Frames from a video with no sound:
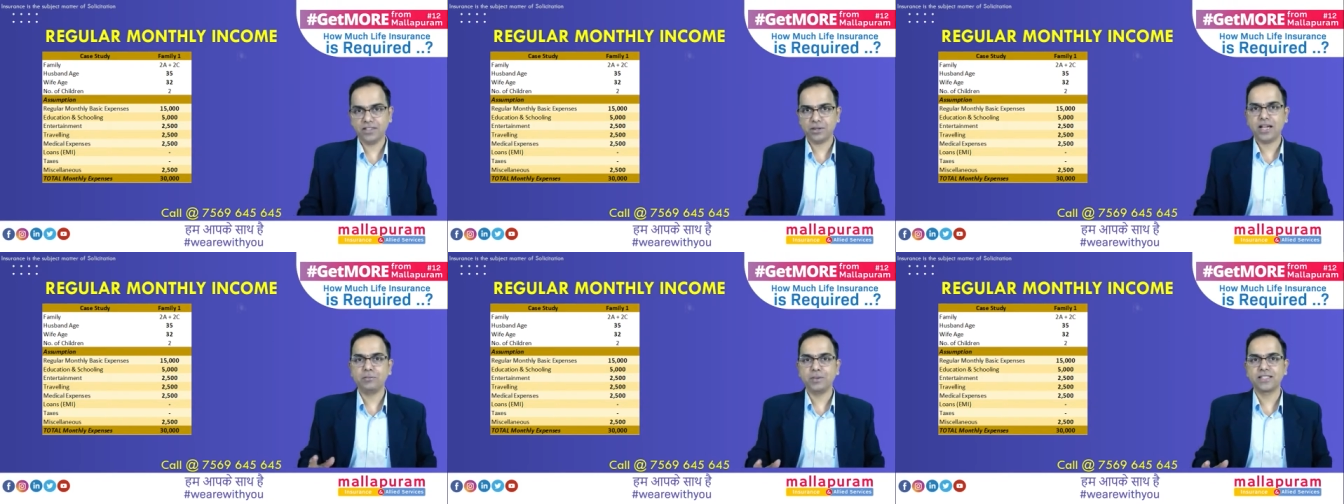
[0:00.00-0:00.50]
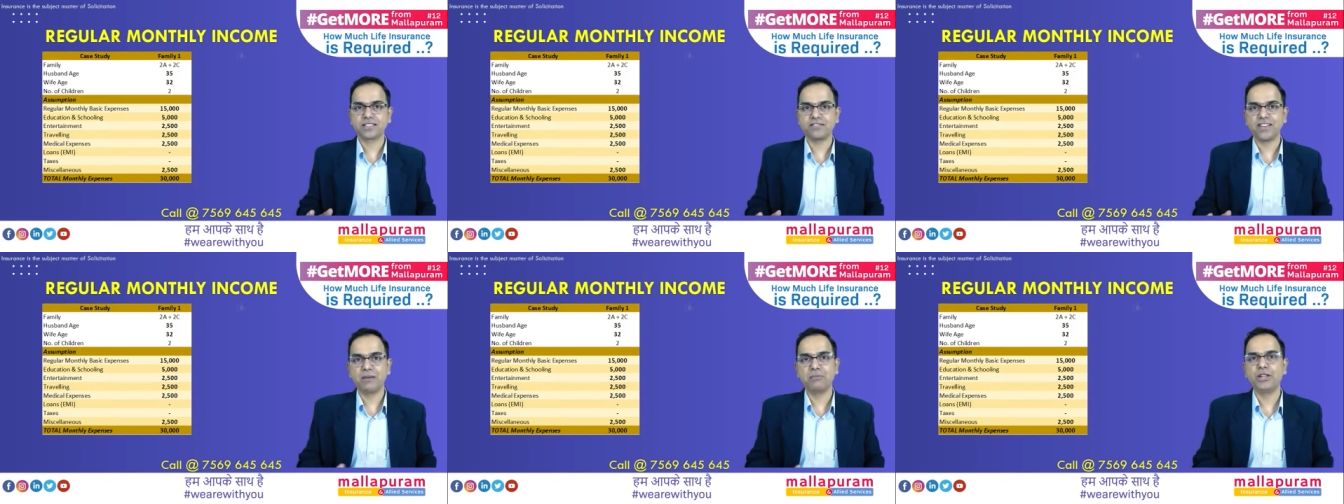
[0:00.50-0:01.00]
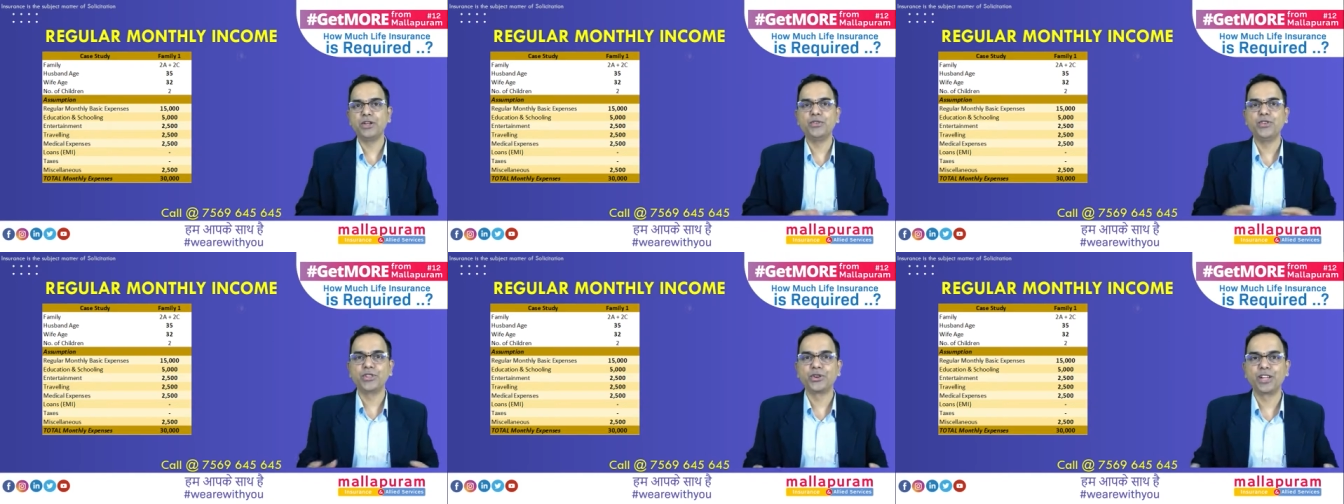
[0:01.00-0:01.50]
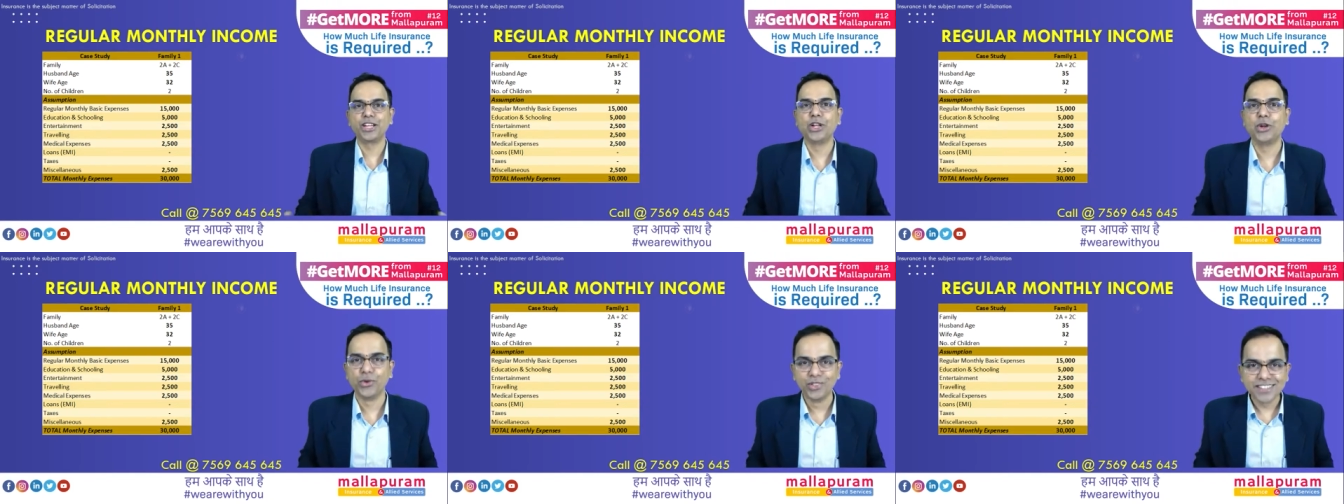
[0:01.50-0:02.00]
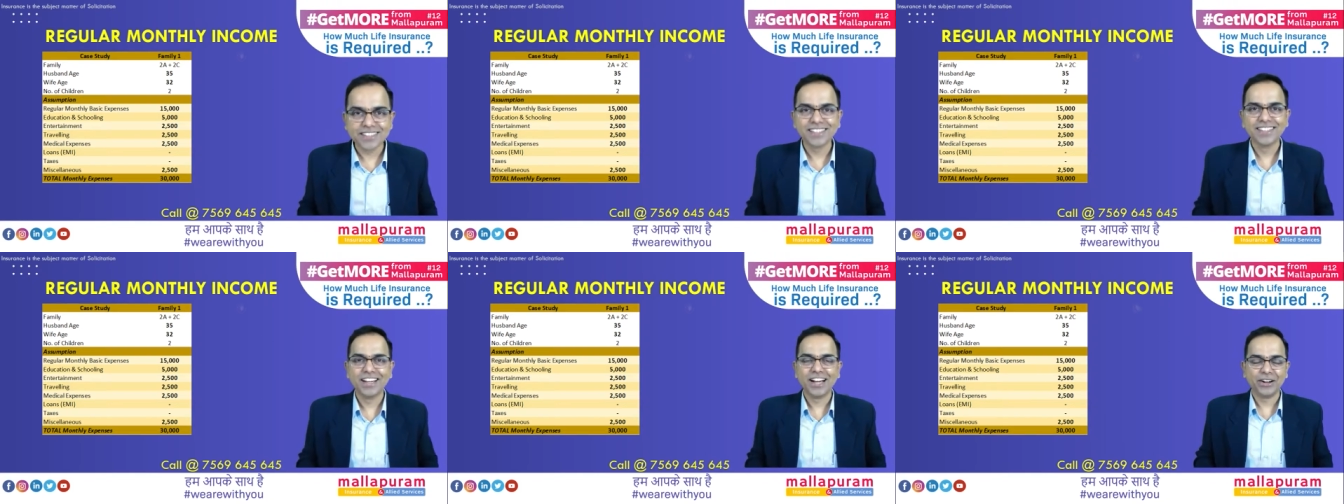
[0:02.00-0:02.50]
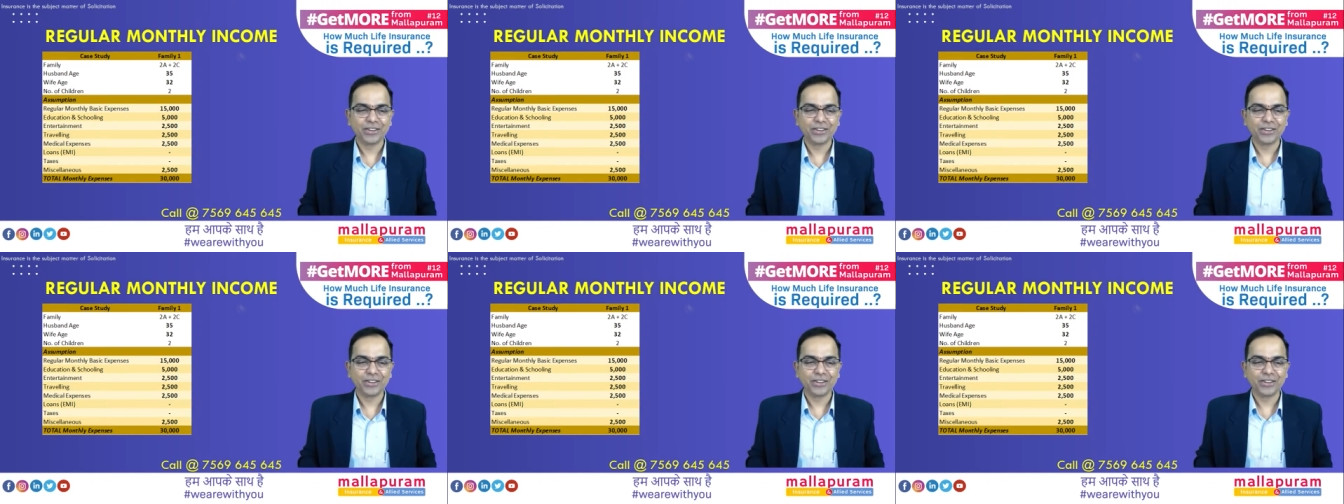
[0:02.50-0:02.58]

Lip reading: family without any loans. Okay,